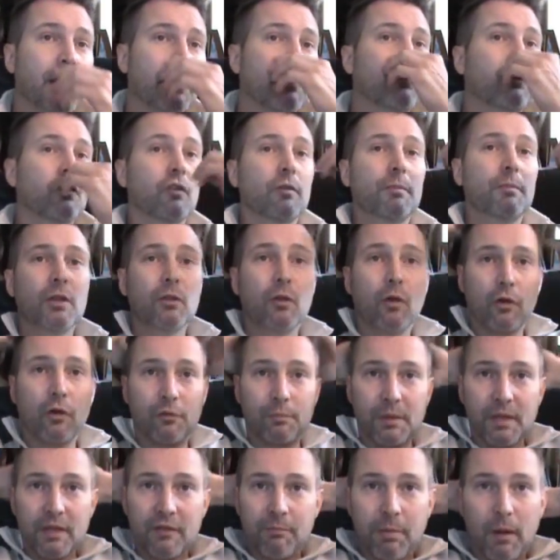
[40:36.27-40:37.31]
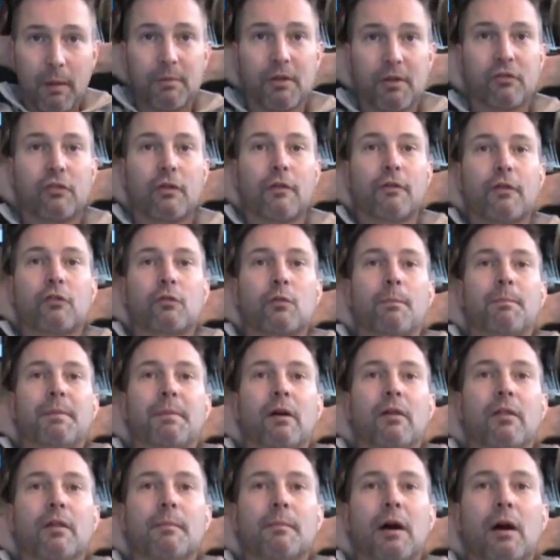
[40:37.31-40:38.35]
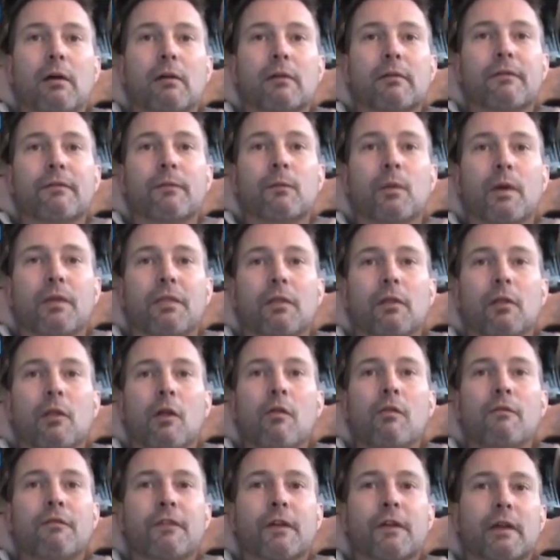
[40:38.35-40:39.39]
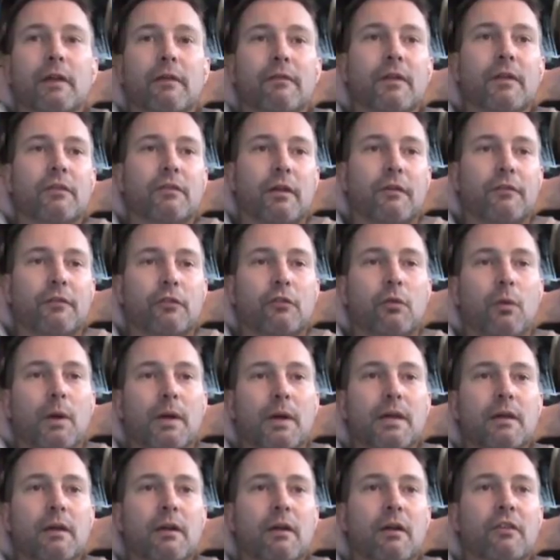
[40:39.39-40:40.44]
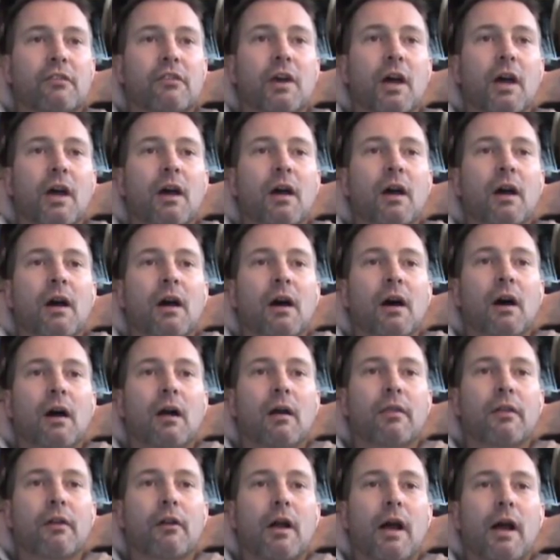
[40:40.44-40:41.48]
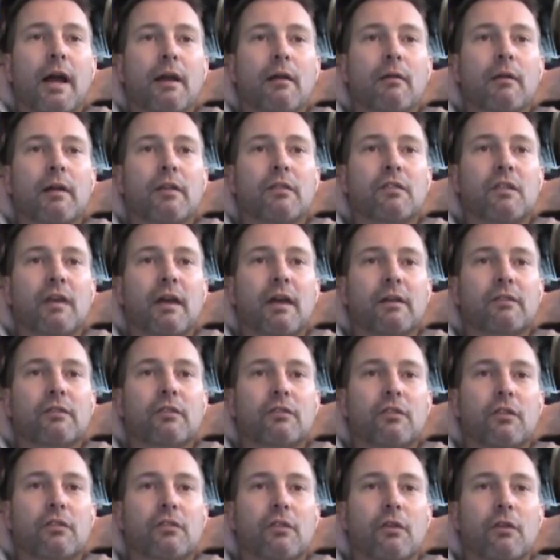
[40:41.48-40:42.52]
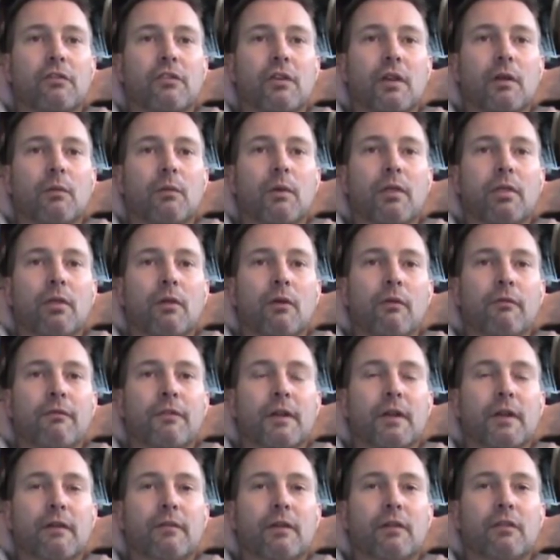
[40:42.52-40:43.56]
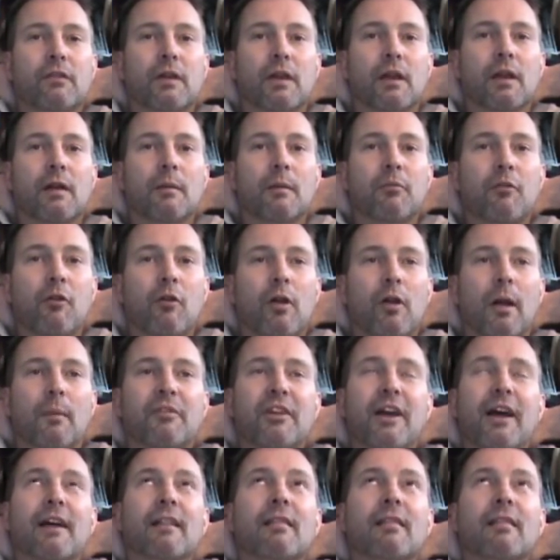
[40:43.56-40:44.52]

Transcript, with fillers: Many soon-to-be lawyers believe public service will bail them out with loan forgiveness after 20 years. Are there IRS taxes associated with loan forgiveness and income programs?